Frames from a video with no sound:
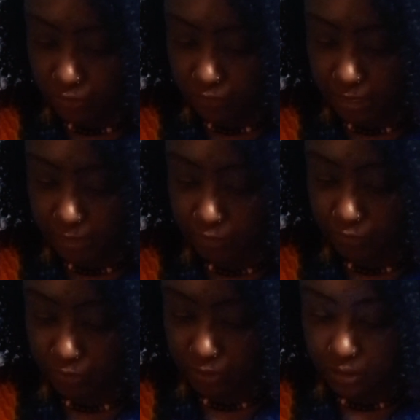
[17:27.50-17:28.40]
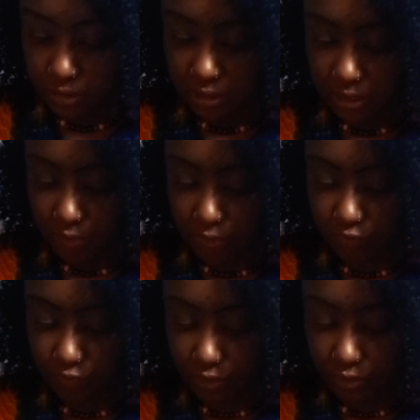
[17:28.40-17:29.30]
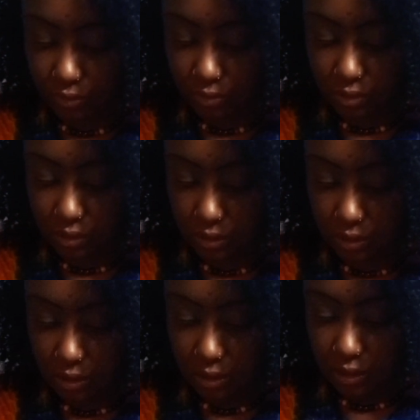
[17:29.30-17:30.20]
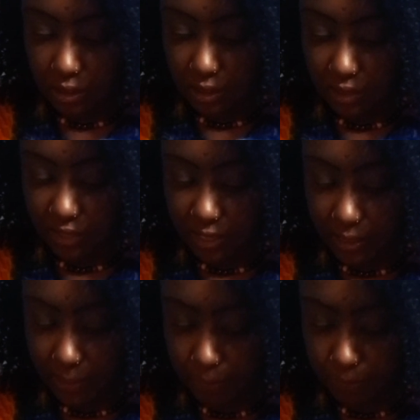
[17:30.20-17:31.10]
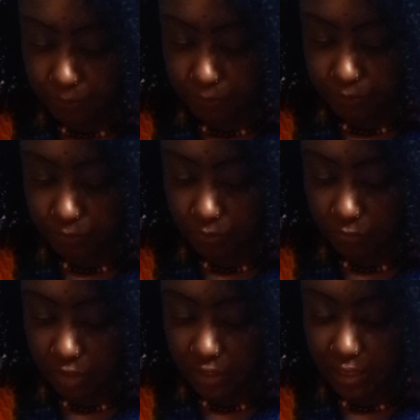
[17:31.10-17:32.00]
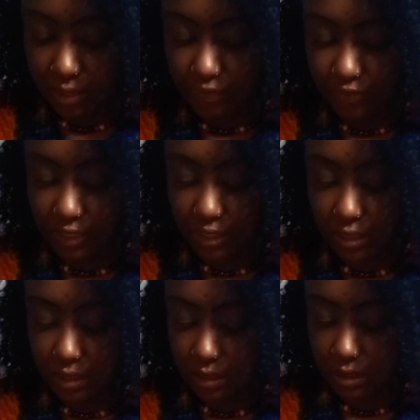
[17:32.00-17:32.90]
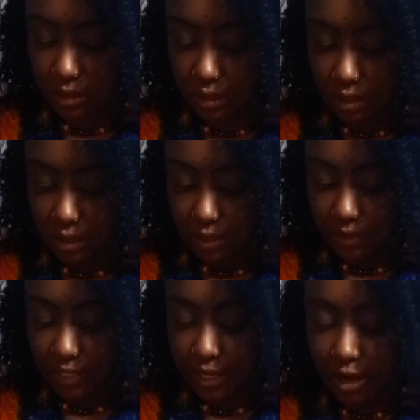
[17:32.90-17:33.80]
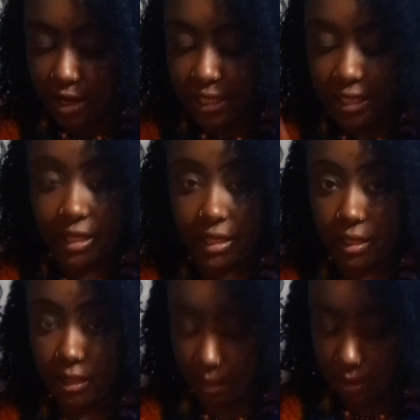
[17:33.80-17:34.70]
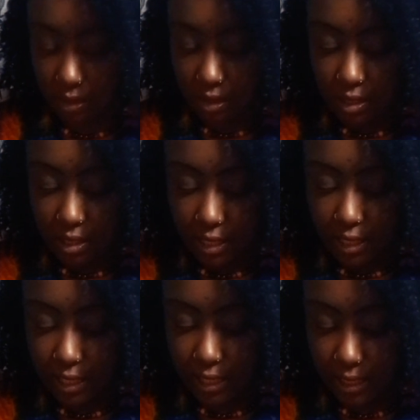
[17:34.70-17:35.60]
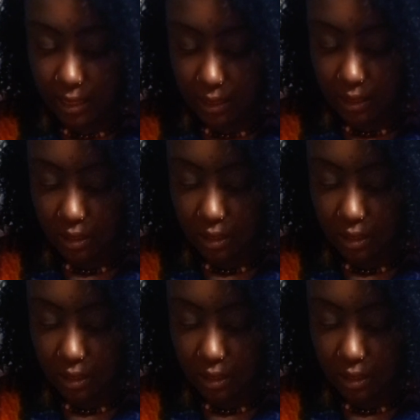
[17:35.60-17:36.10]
of the Bible verses that reveals that there are things that are hidden, and